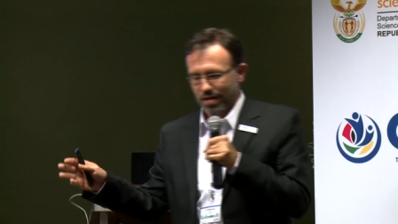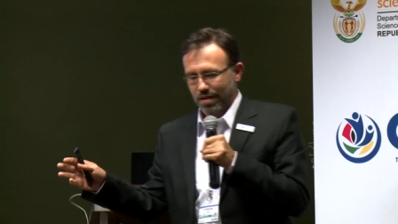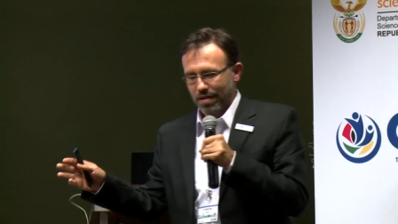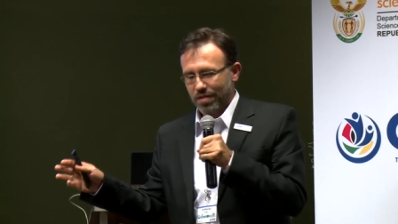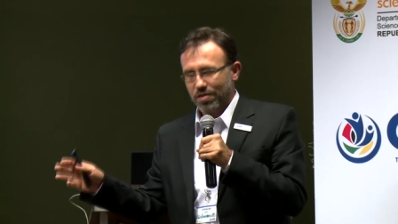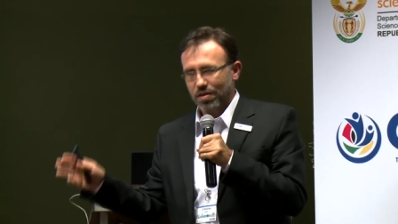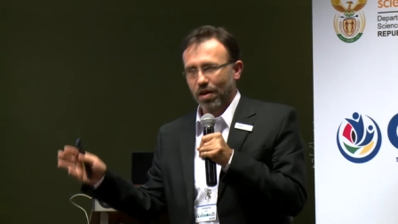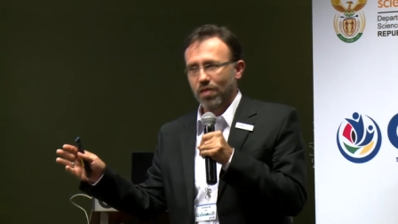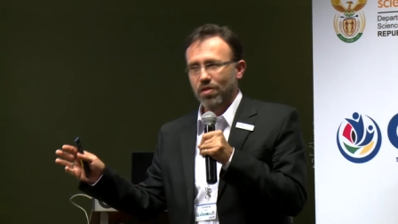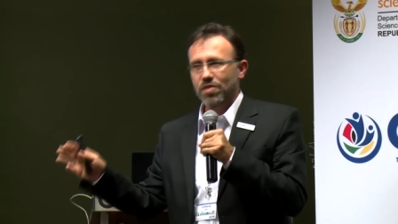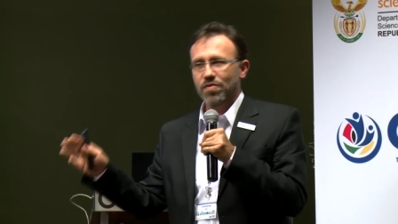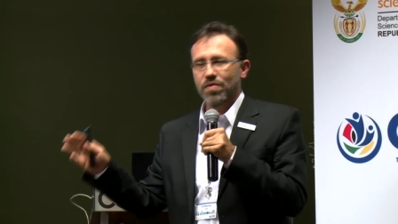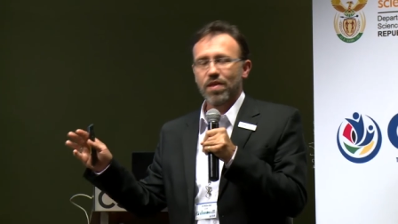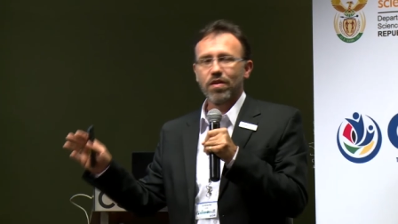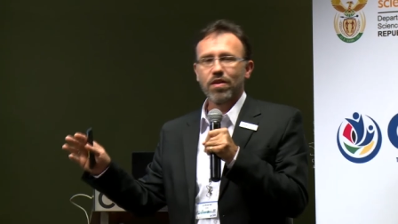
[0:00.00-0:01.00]
SAR is
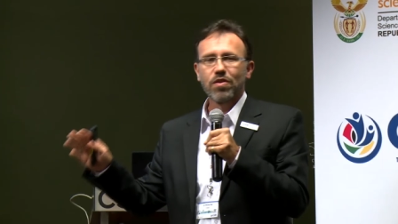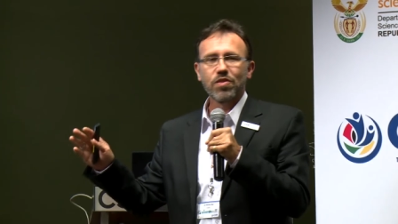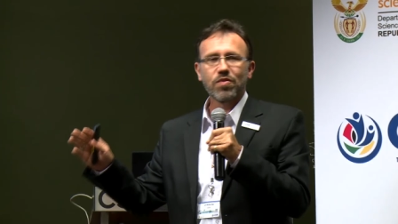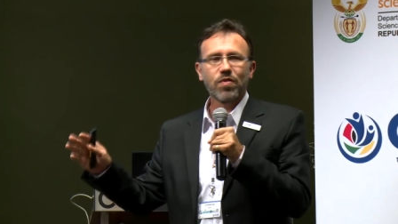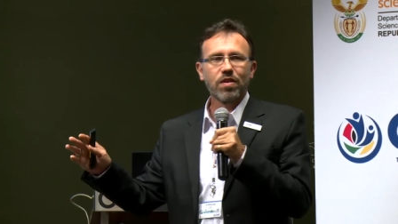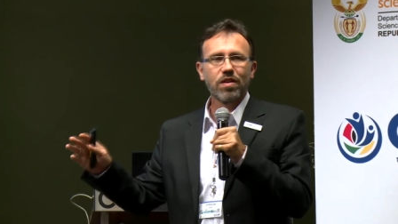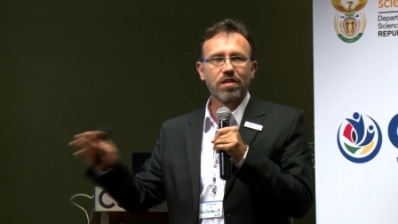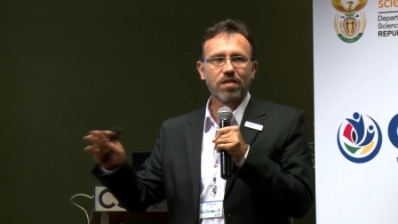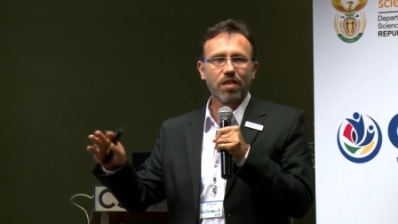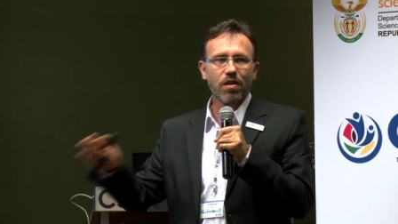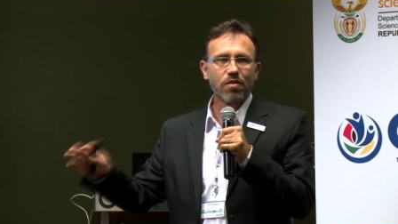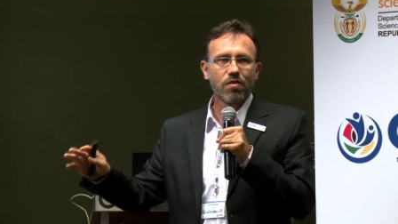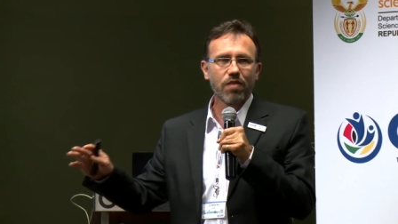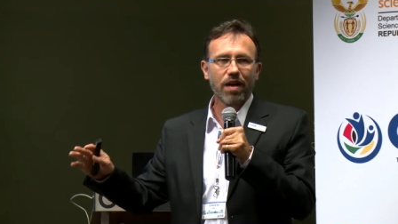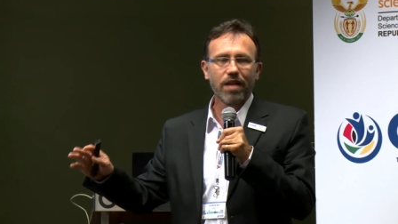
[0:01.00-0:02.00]
very useful in its
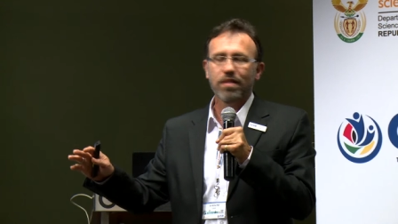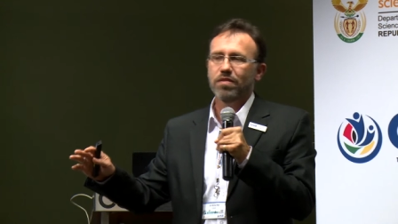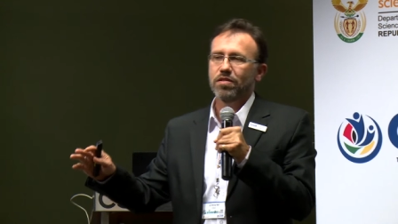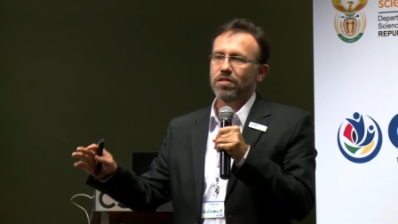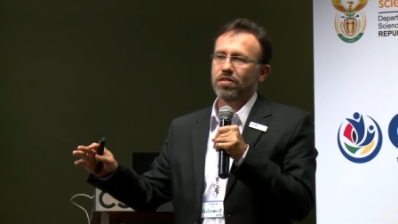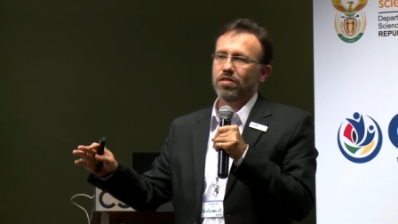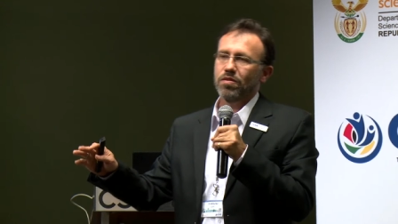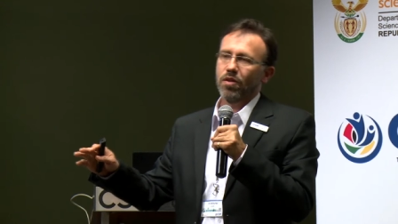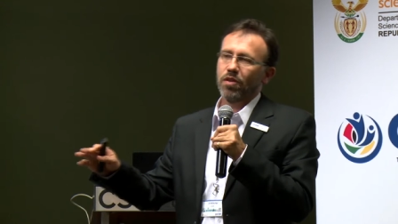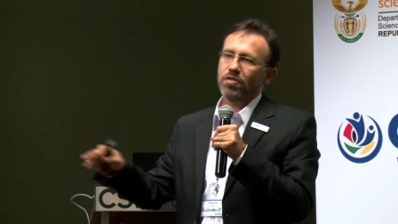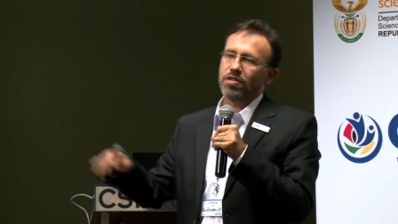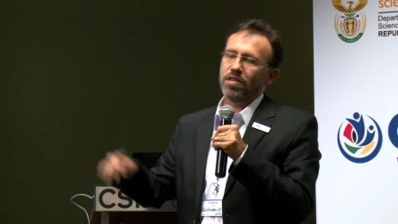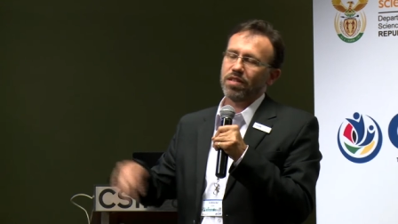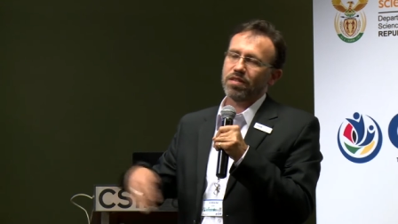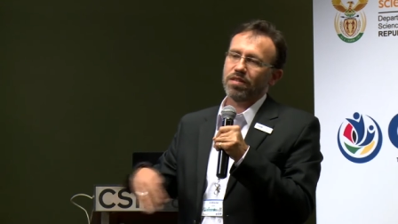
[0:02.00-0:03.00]
own right, just not
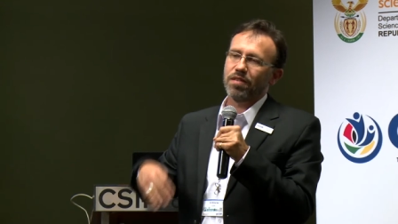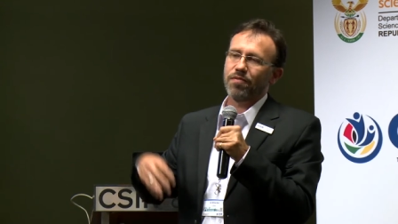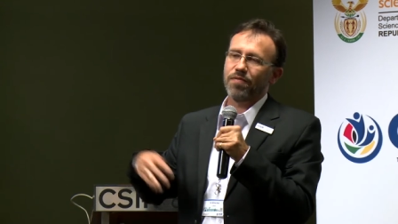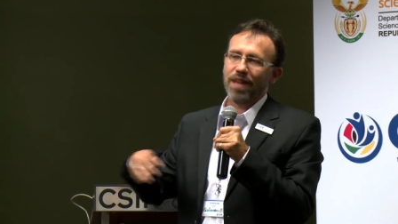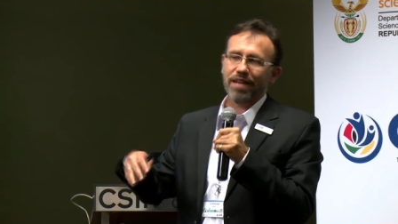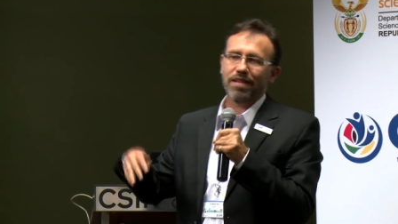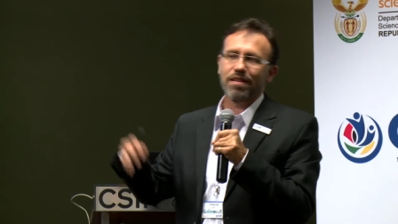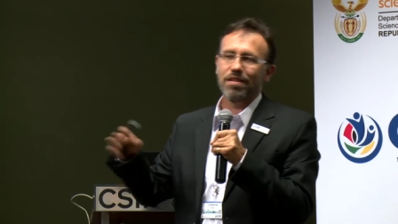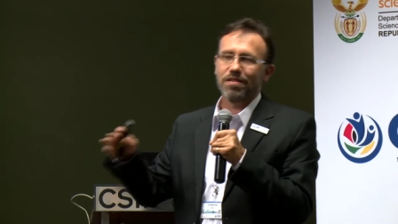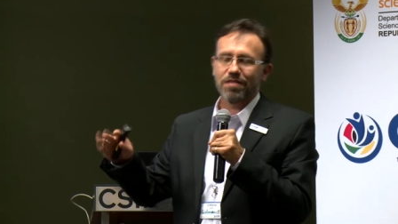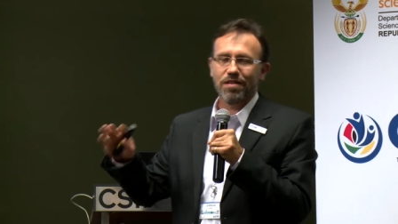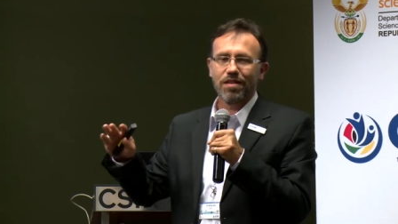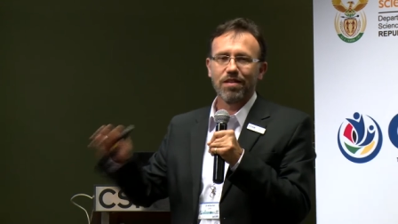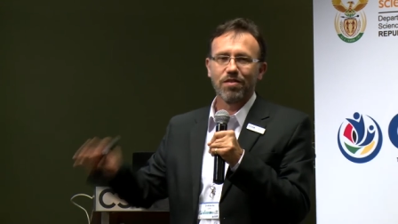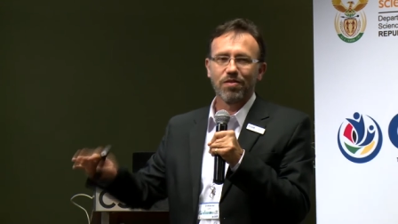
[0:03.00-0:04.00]
just the fact that it
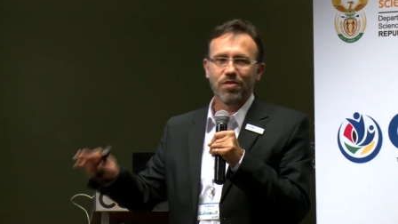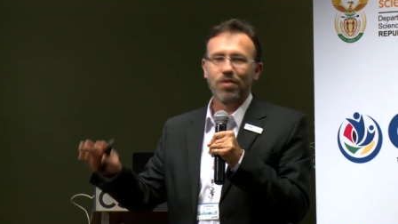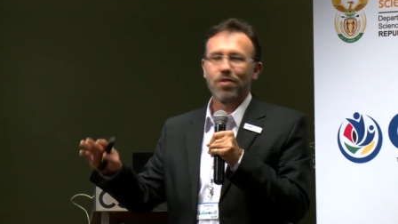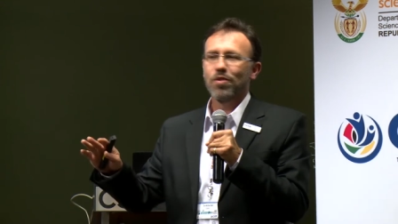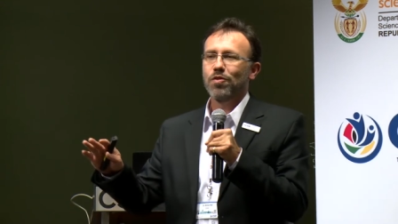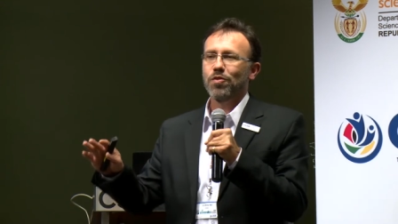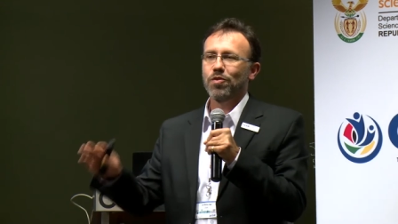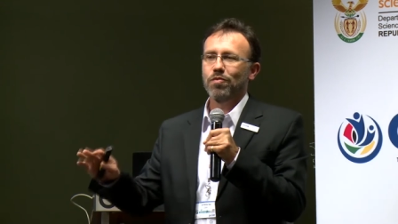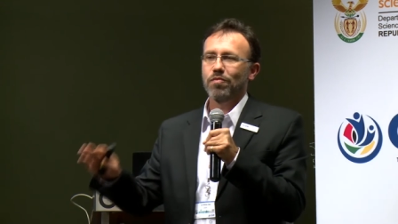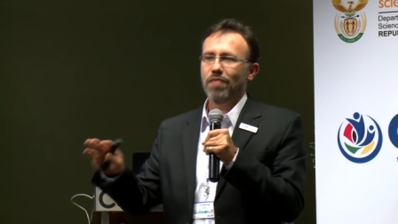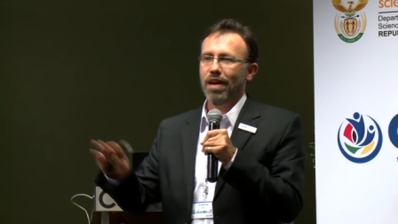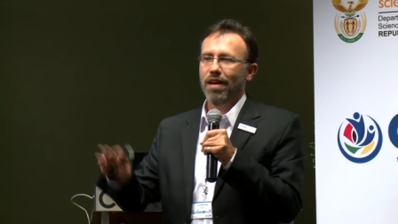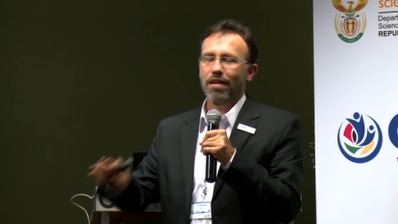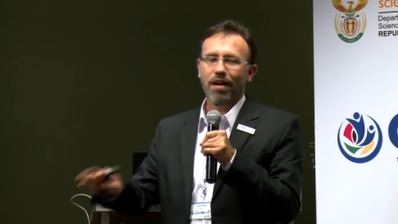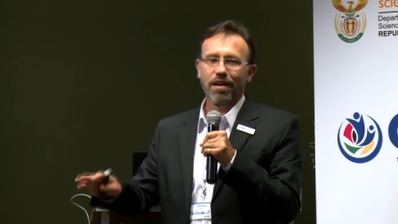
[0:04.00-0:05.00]
sees
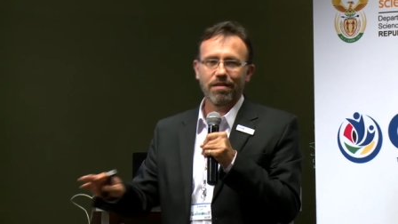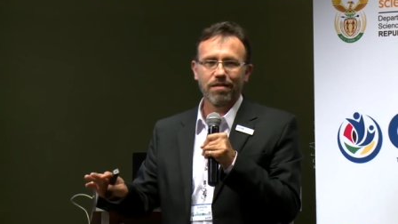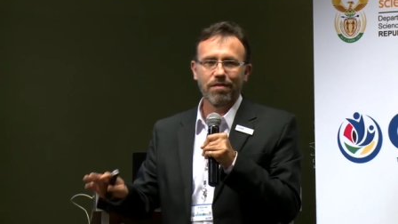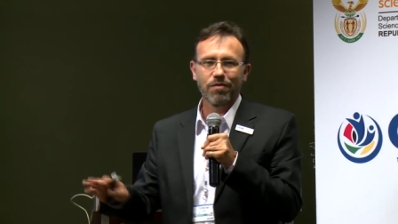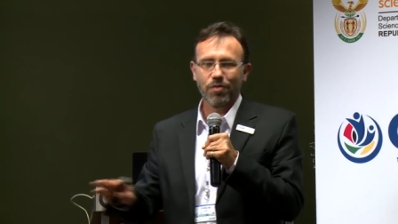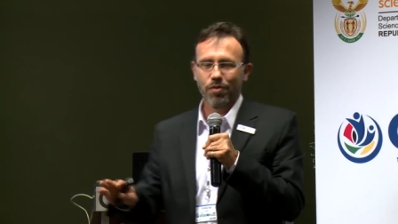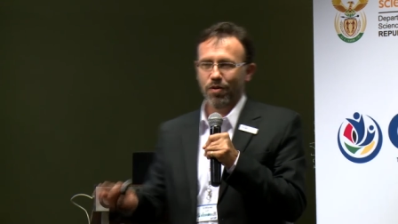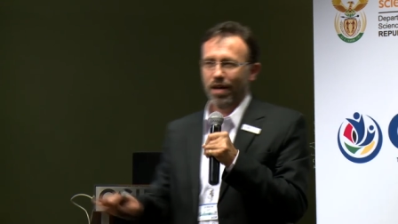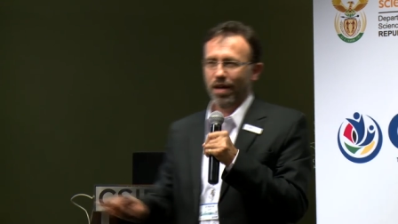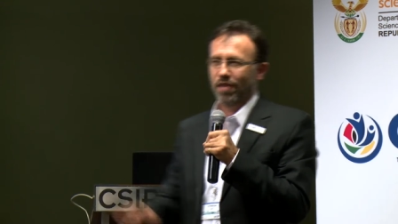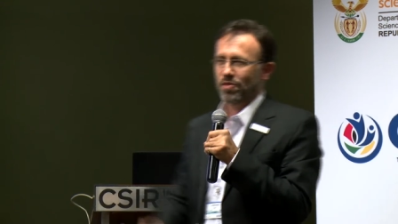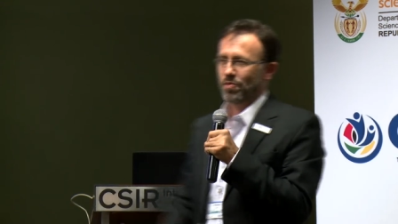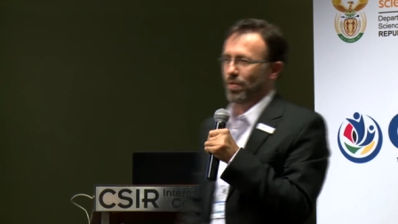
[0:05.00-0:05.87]
day and night and through clouds.